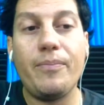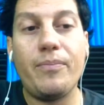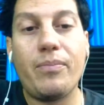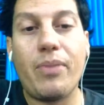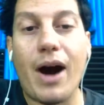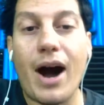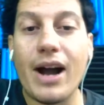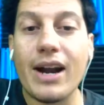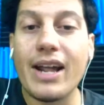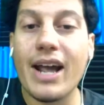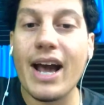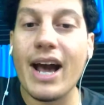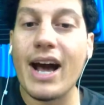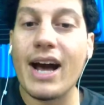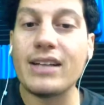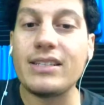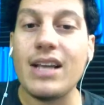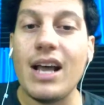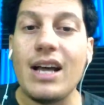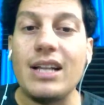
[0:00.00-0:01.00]

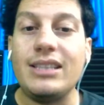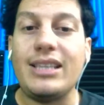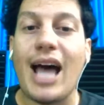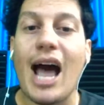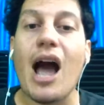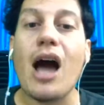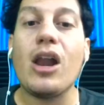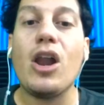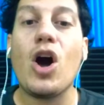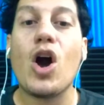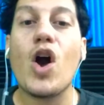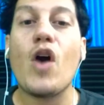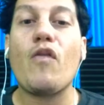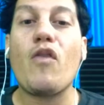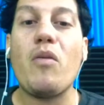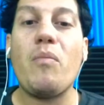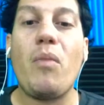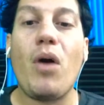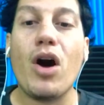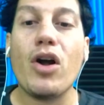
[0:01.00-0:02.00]
podcast, Dialogue
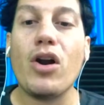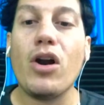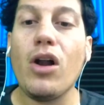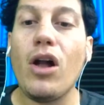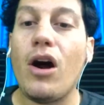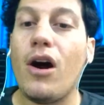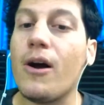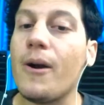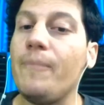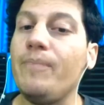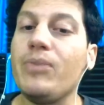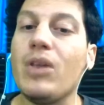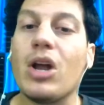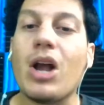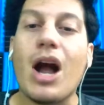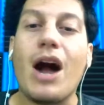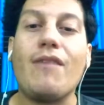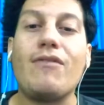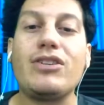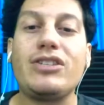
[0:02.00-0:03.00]
Over Monologue,
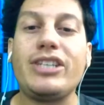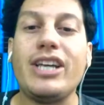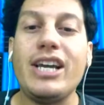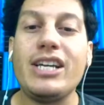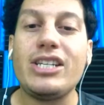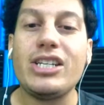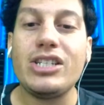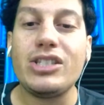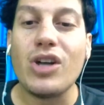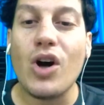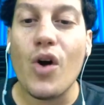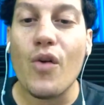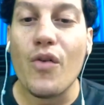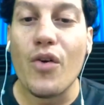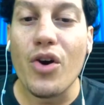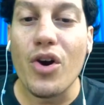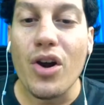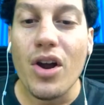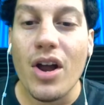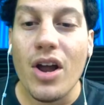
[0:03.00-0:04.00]
Conversations
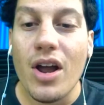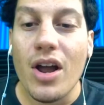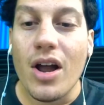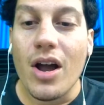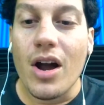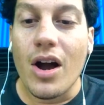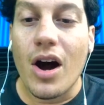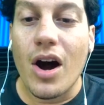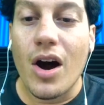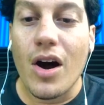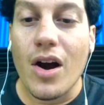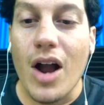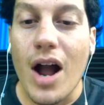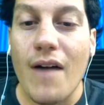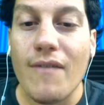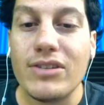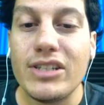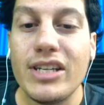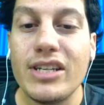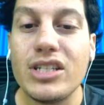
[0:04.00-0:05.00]
over
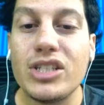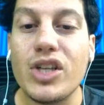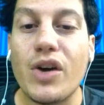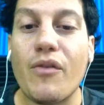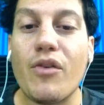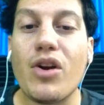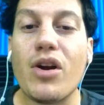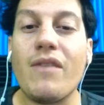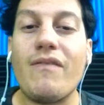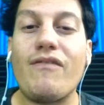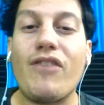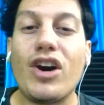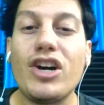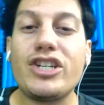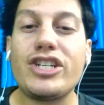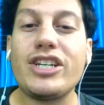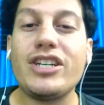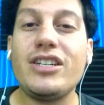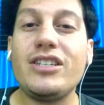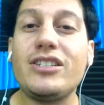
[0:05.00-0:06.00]

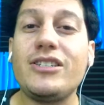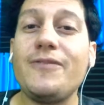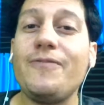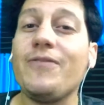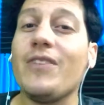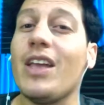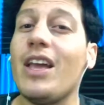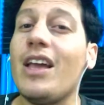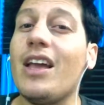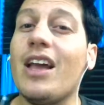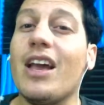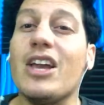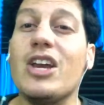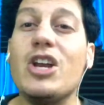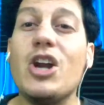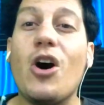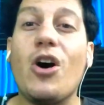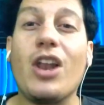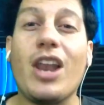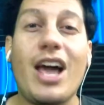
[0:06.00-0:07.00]
Conversions. You
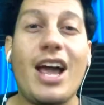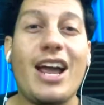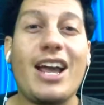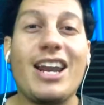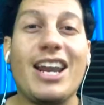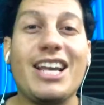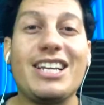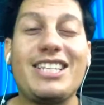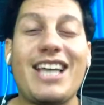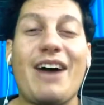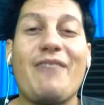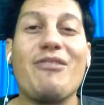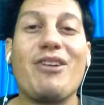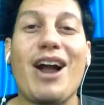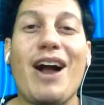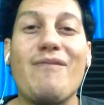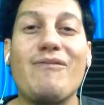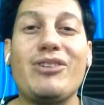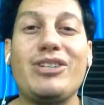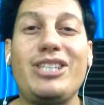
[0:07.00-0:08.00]
know, like, let's have a
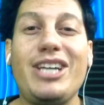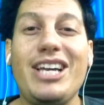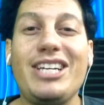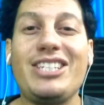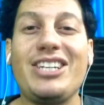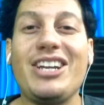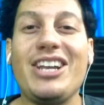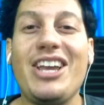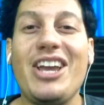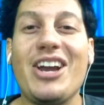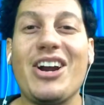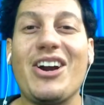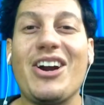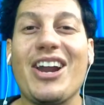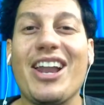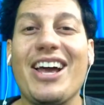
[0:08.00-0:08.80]
conversation here.